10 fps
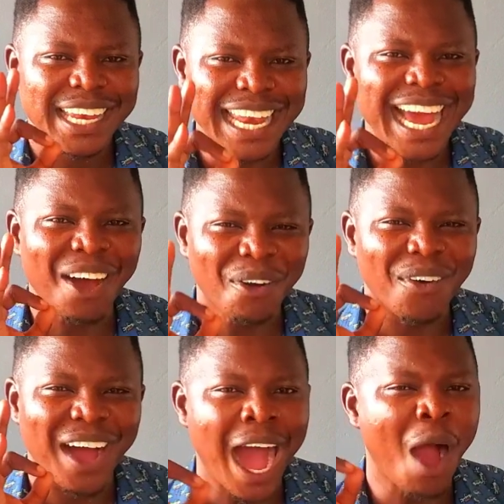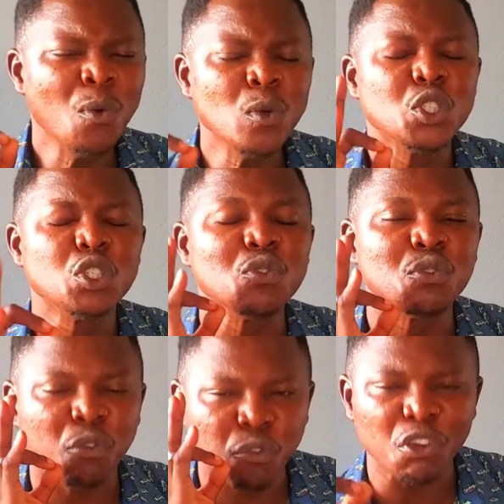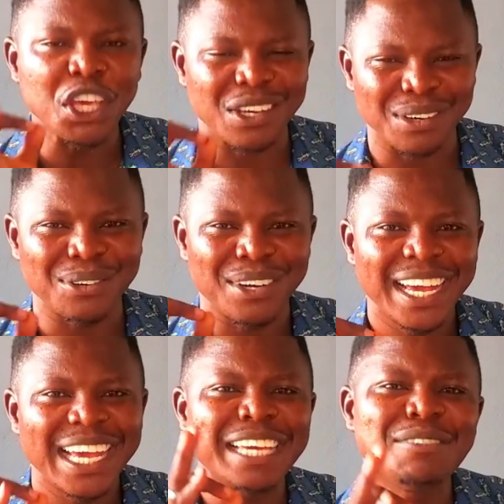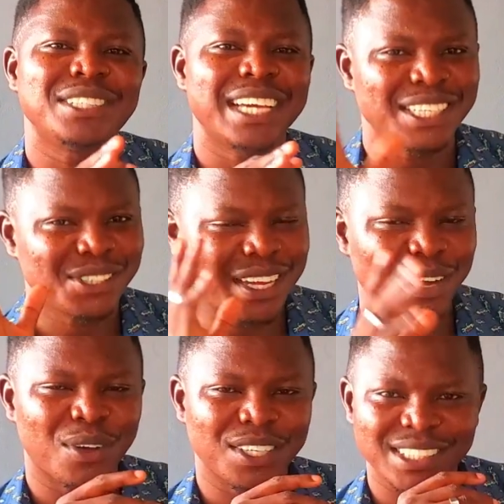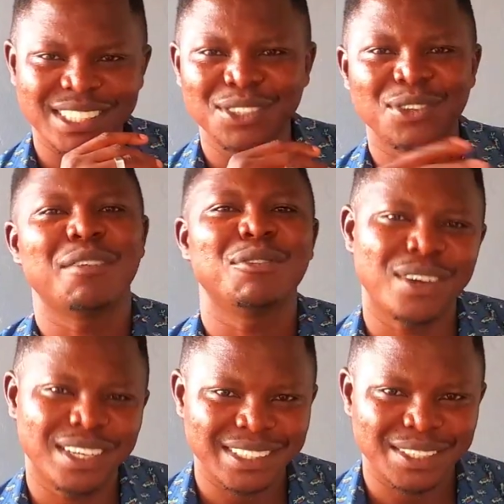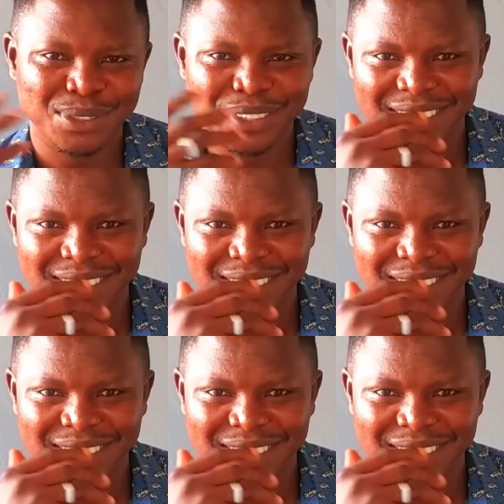Now, how would you feel if she asked you that question and you have no answer to